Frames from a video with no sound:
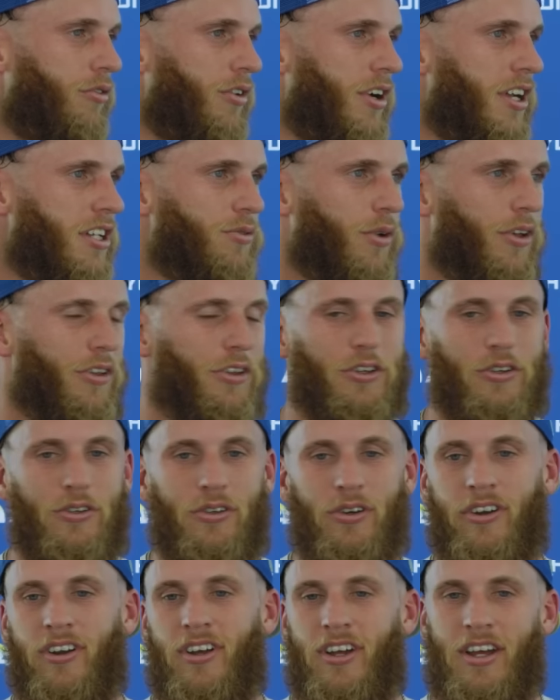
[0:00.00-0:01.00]
friends. Whether
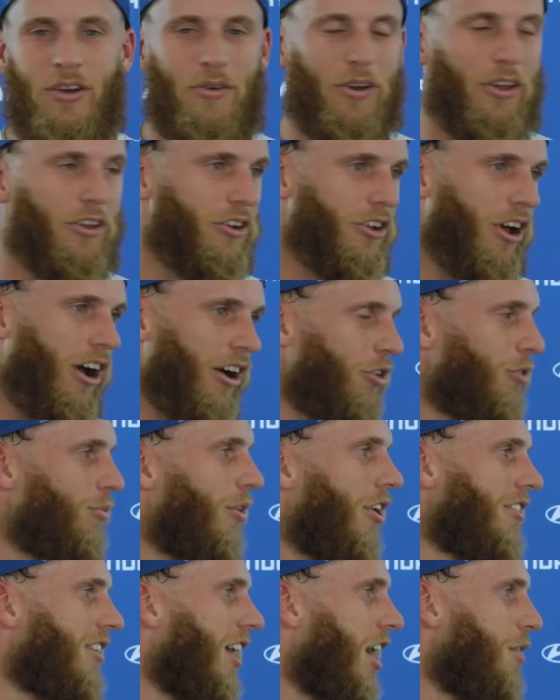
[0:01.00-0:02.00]
you're talking to them
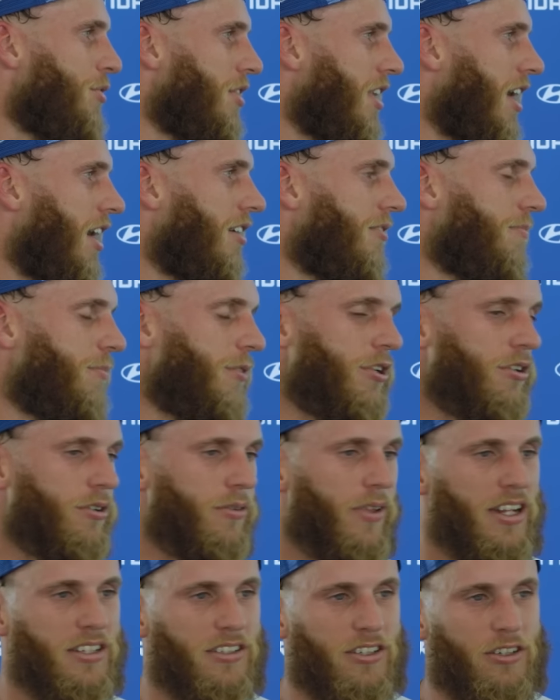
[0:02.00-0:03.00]
all the time or not, you
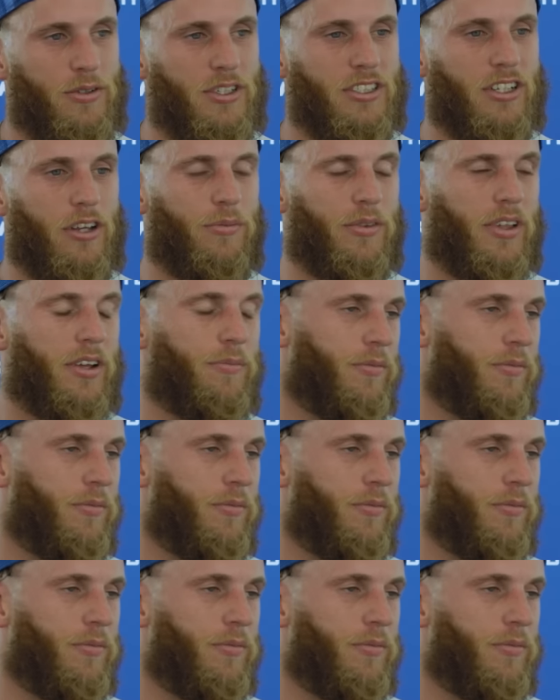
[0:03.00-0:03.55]
know, that's going to be something.